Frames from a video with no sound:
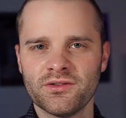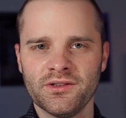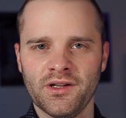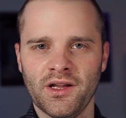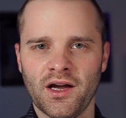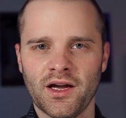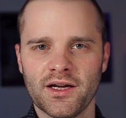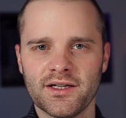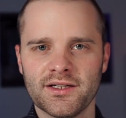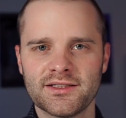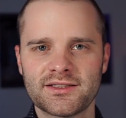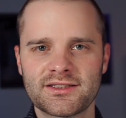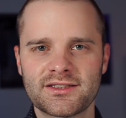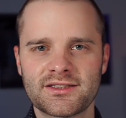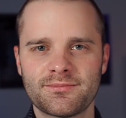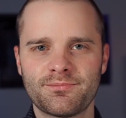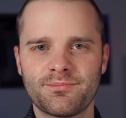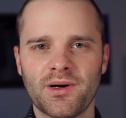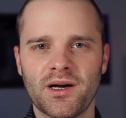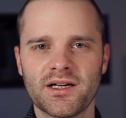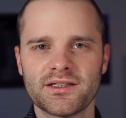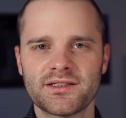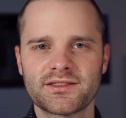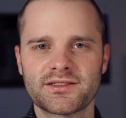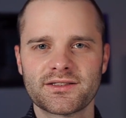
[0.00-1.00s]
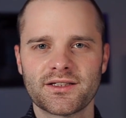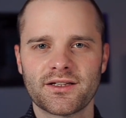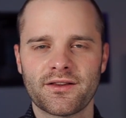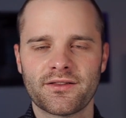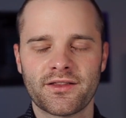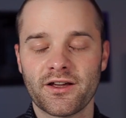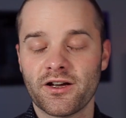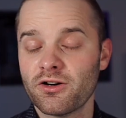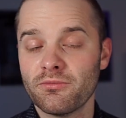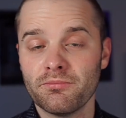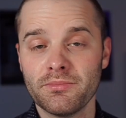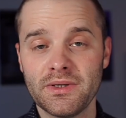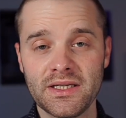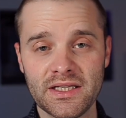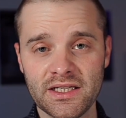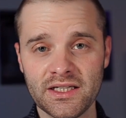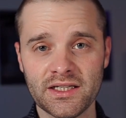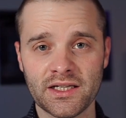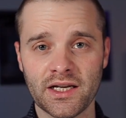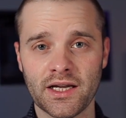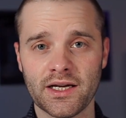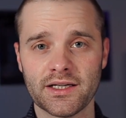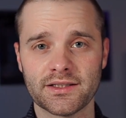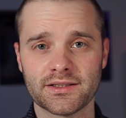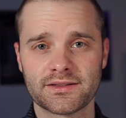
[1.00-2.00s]
nice, but they're
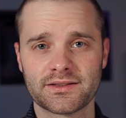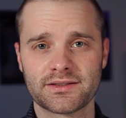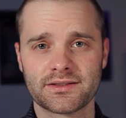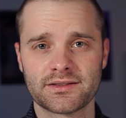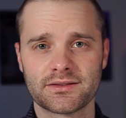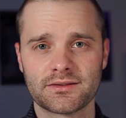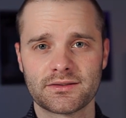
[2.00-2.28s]
meaningless